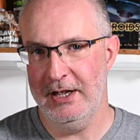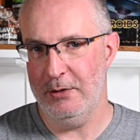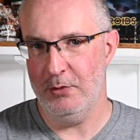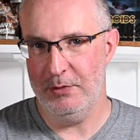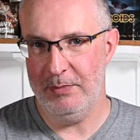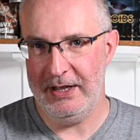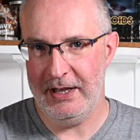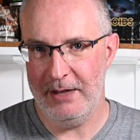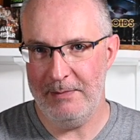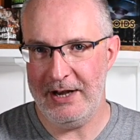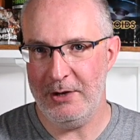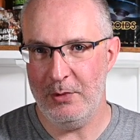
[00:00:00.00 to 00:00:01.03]
would be a
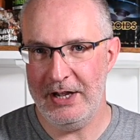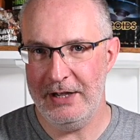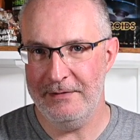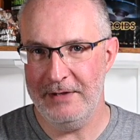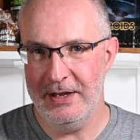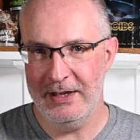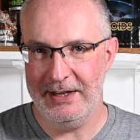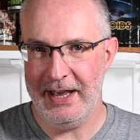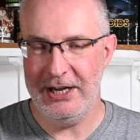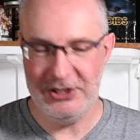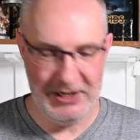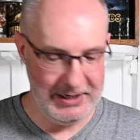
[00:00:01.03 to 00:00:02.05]
better way of
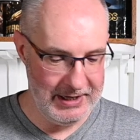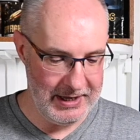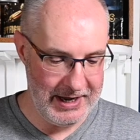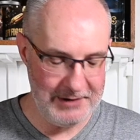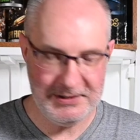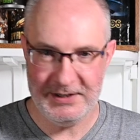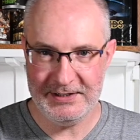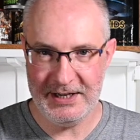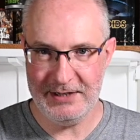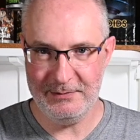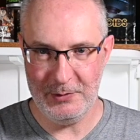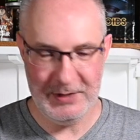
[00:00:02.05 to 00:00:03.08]
gauging how
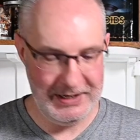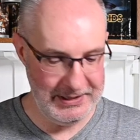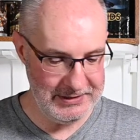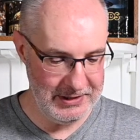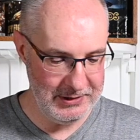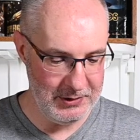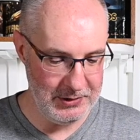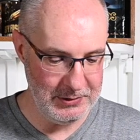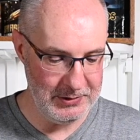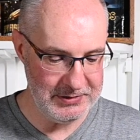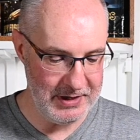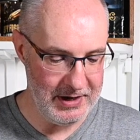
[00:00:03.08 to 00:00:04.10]
successful these
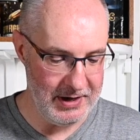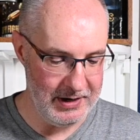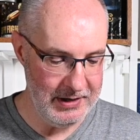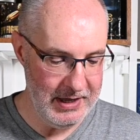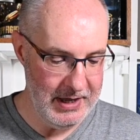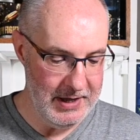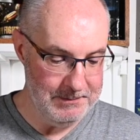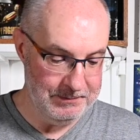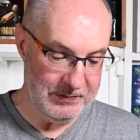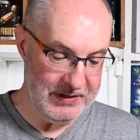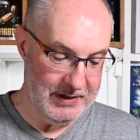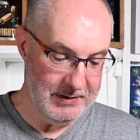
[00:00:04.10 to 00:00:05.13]
coils are.
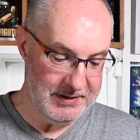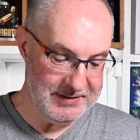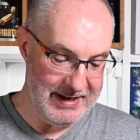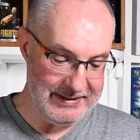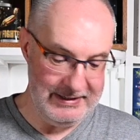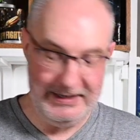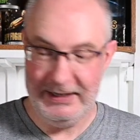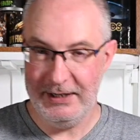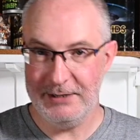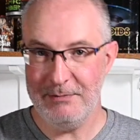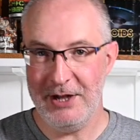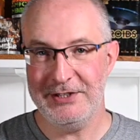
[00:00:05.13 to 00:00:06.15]
Sadly,
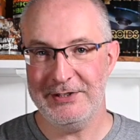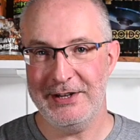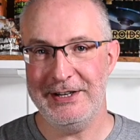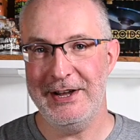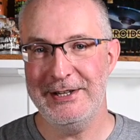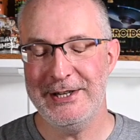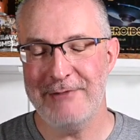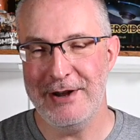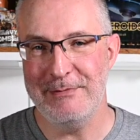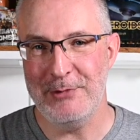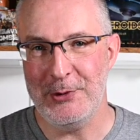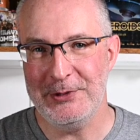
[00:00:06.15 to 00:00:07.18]
as much as I'd like to
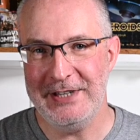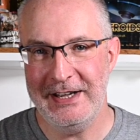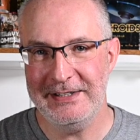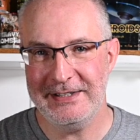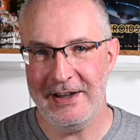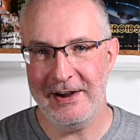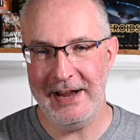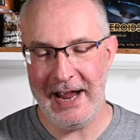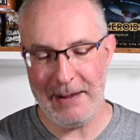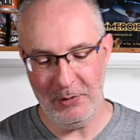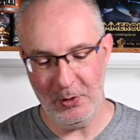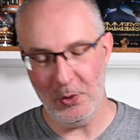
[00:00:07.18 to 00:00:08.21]
run more tests, I
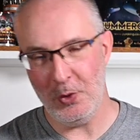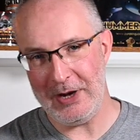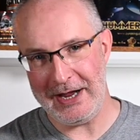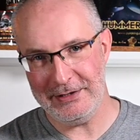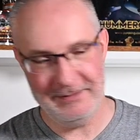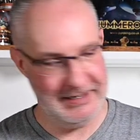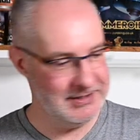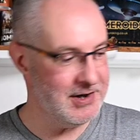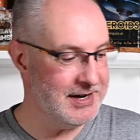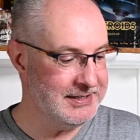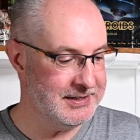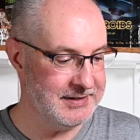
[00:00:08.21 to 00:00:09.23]
am all out of
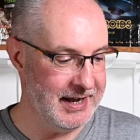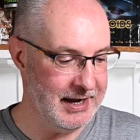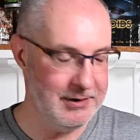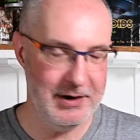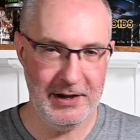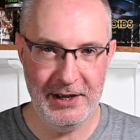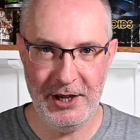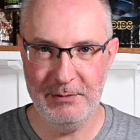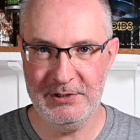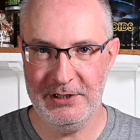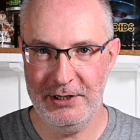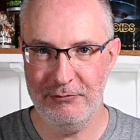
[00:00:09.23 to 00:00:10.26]
igniters now. I
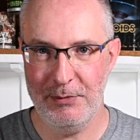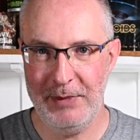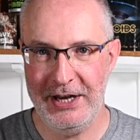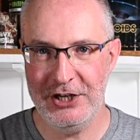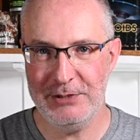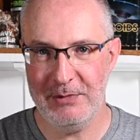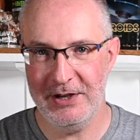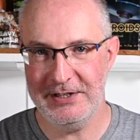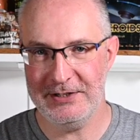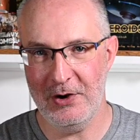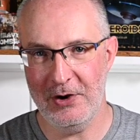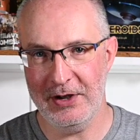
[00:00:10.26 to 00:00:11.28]
hope to replenish my
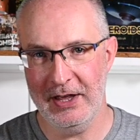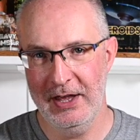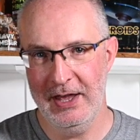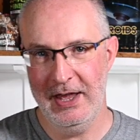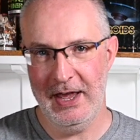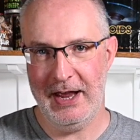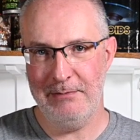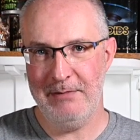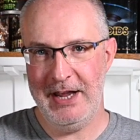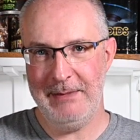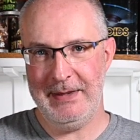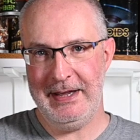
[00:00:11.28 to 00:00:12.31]
stock, and
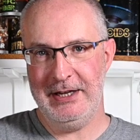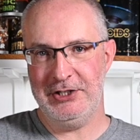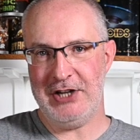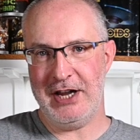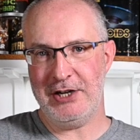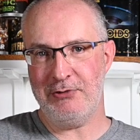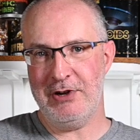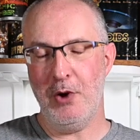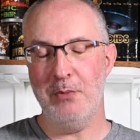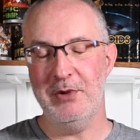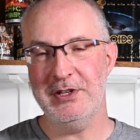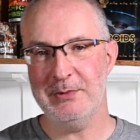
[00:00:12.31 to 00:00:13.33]
maybe January
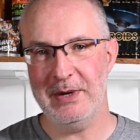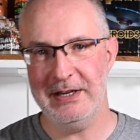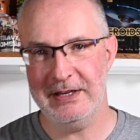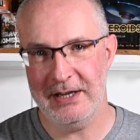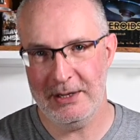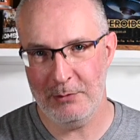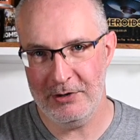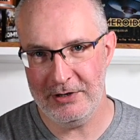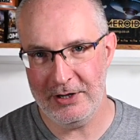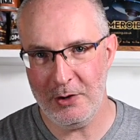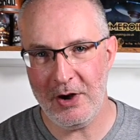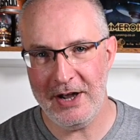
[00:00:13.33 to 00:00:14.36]
onwards, when we're in
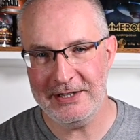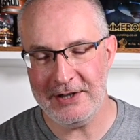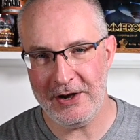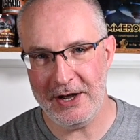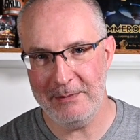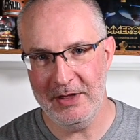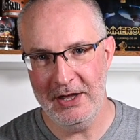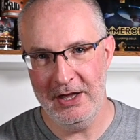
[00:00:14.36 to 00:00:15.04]
the quiet time